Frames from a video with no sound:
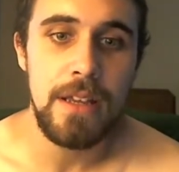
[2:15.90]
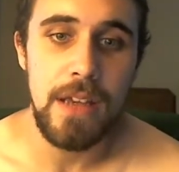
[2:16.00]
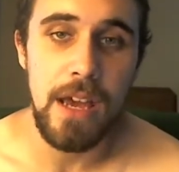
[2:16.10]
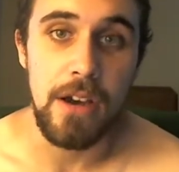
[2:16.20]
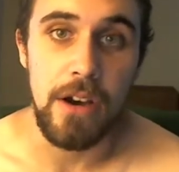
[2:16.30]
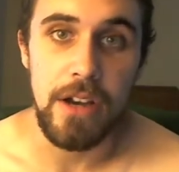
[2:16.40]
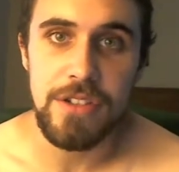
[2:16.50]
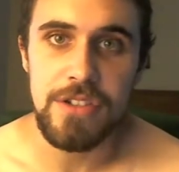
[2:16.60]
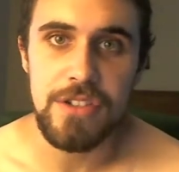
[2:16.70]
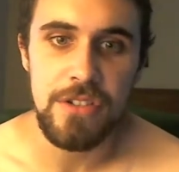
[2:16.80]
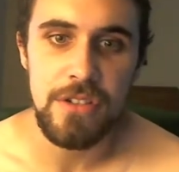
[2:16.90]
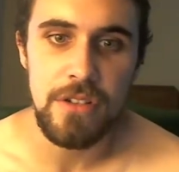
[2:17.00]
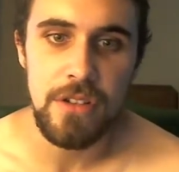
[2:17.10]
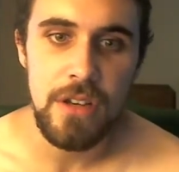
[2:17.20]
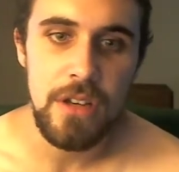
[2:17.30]
chaos.
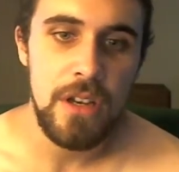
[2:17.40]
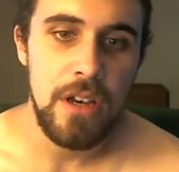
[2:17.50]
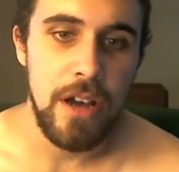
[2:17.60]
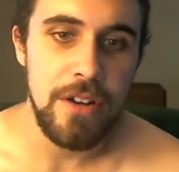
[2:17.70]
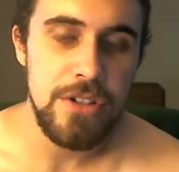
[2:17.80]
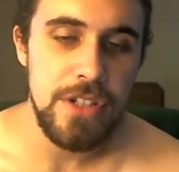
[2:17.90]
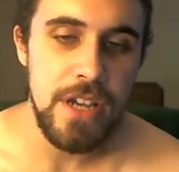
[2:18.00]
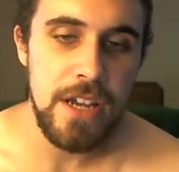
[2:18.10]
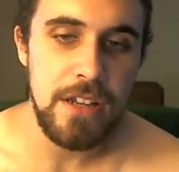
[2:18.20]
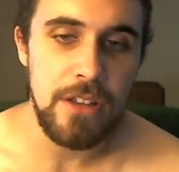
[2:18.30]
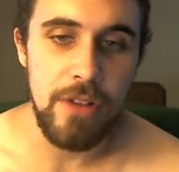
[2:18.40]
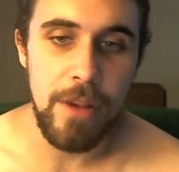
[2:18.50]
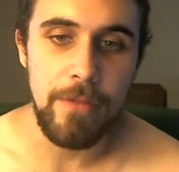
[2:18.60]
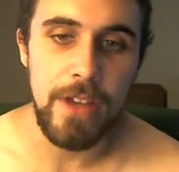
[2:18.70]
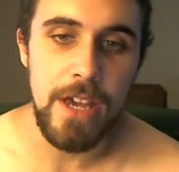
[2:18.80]
Understanding the
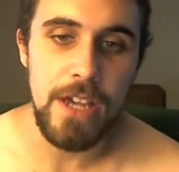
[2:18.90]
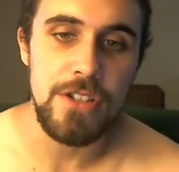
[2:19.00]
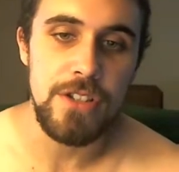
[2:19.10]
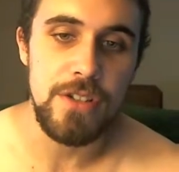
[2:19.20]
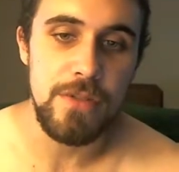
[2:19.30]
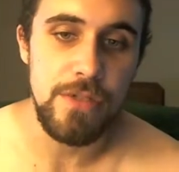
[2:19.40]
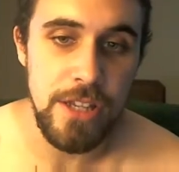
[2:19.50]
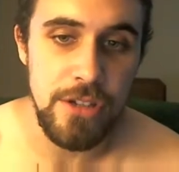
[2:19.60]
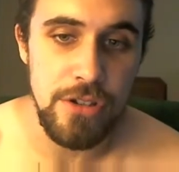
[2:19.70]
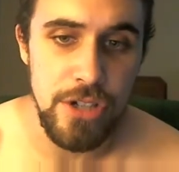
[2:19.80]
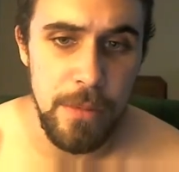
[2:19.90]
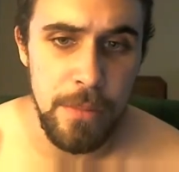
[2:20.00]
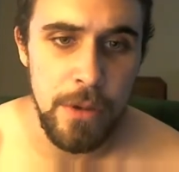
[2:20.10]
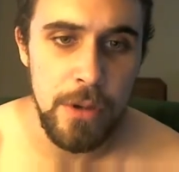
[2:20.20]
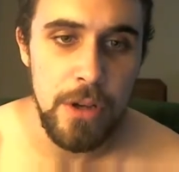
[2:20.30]
ramifications of
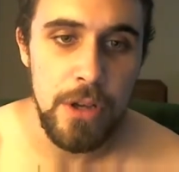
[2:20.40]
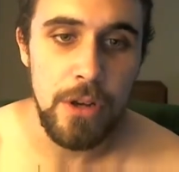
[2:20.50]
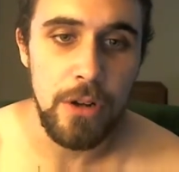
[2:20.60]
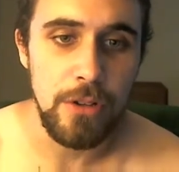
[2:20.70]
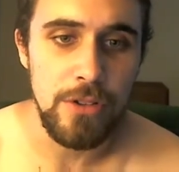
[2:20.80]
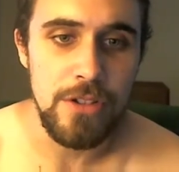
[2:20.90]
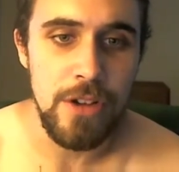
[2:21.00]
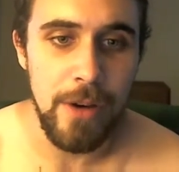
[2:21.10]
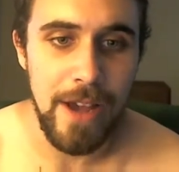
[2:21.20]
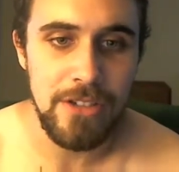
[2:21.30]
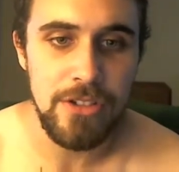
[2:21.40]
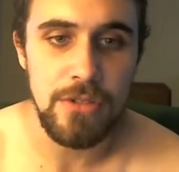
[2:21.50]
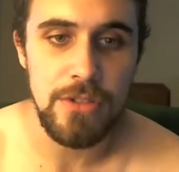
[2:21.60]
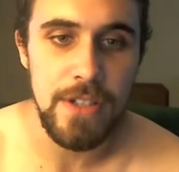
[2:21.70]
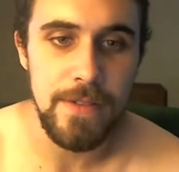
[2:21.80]
censorship holds no
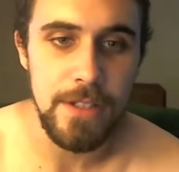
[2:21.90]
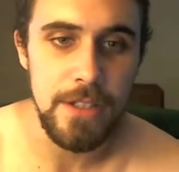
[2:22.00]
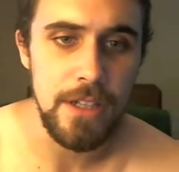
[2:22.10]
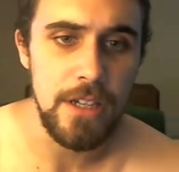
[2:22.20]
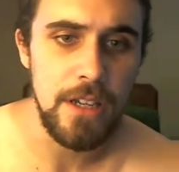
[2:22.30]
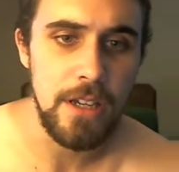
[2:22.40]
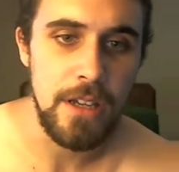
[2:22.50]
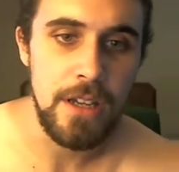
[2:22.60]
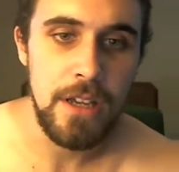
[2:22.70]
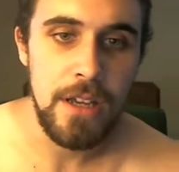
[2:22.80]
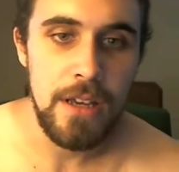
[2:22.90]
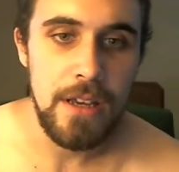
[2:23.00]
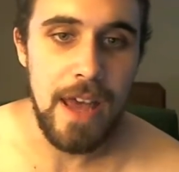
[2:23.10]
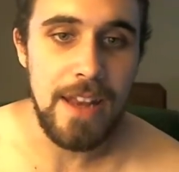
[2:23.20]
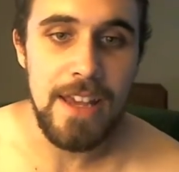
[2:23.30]
exclusivity.
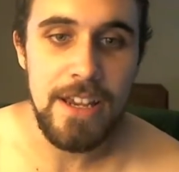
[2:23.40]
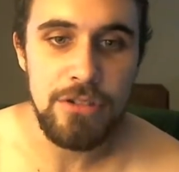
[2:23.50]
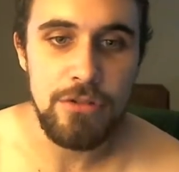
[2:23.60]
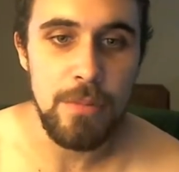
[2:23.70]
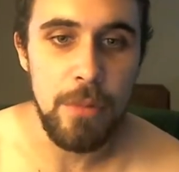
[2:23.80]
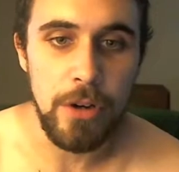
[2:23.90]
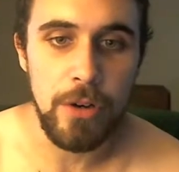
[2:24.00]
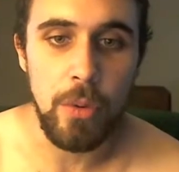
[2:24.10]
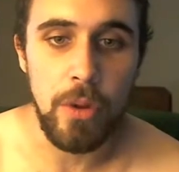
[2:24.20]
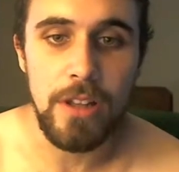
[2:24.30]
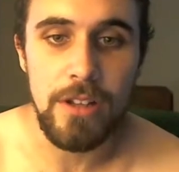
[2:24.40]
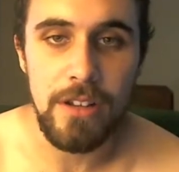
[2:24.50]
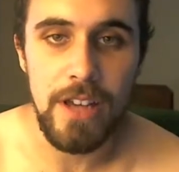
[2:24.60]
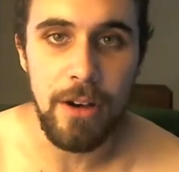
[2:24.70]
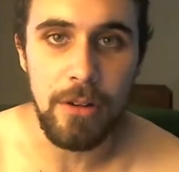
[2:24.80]
Any history book will
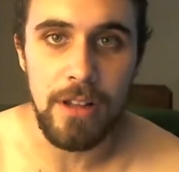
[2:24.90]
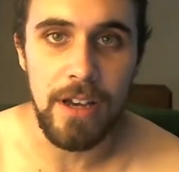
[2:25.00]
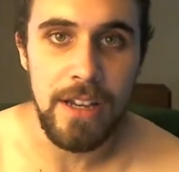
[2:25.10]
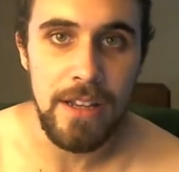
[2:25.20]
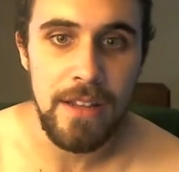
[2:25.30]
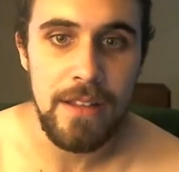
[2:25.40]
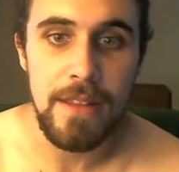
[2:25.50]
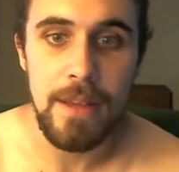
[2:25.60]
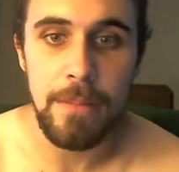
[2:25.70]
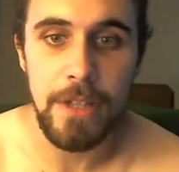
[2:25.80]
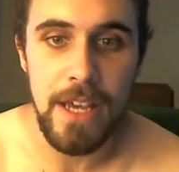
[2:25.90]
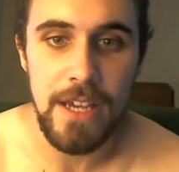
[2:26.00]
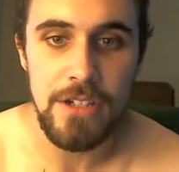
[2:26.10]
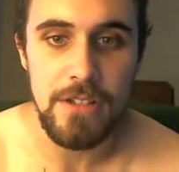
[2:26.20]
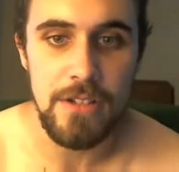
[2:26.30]
clearly outline the
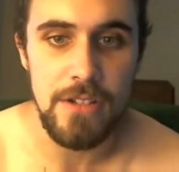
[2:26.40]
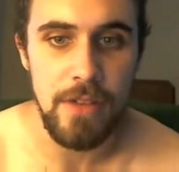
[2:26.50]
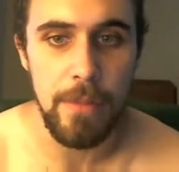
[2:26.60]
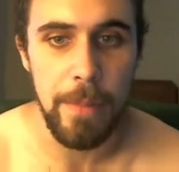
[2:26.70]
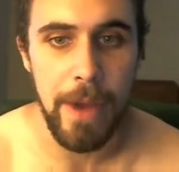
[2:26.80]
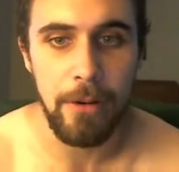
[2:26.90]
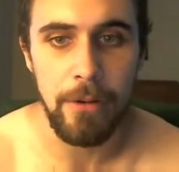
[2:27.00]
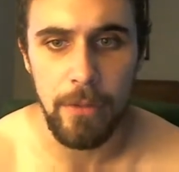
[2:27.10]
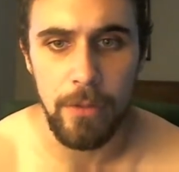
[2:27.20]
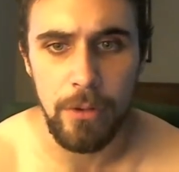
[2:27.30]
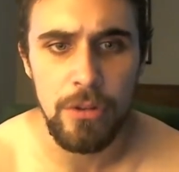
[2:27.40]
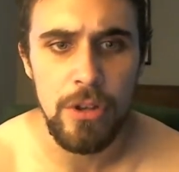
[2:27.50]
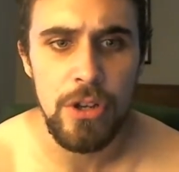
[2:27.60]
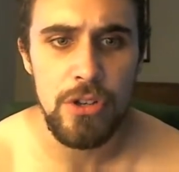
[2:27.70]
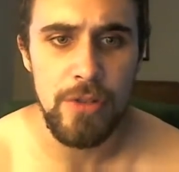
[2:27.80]
implications of the powerful
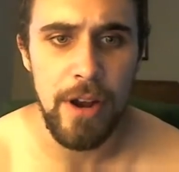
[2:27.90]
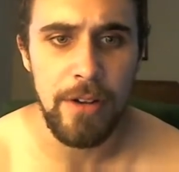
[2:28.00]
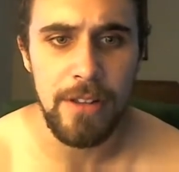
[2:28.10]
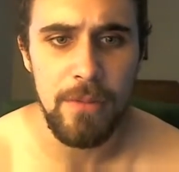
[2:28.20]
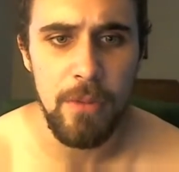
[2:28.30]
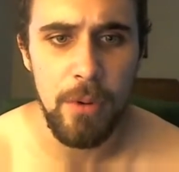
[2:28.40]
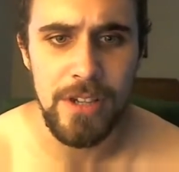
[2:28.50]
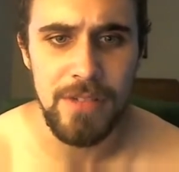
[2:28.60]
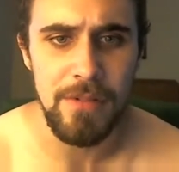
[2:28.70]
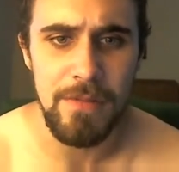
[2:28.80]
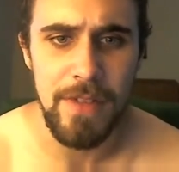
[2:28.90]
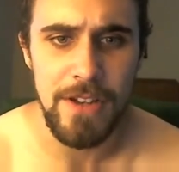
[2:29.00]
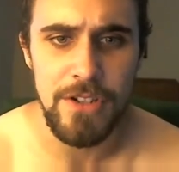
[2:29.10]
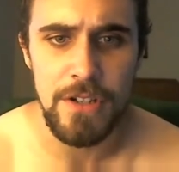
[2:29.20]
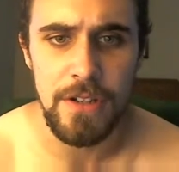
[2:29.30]
drowning the voice of
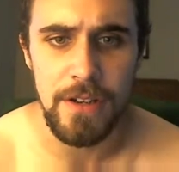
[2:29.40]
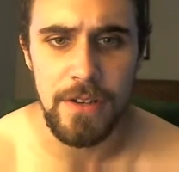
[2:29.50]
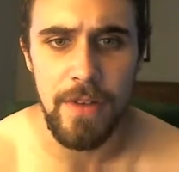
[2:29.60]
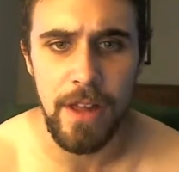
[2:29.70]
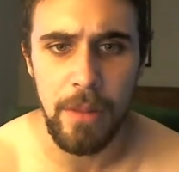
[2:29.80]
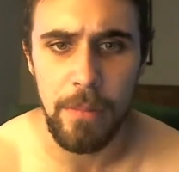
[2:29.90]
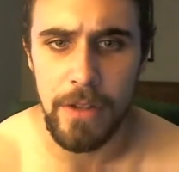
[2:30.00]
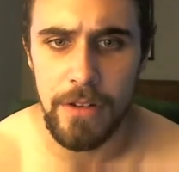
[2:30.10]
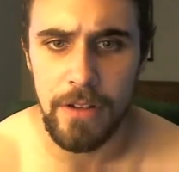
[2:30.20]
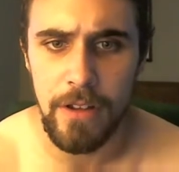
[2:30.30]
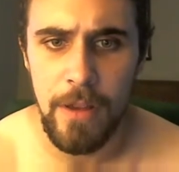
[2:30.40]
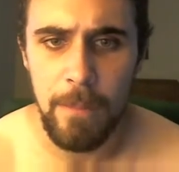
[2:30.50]
invention and development,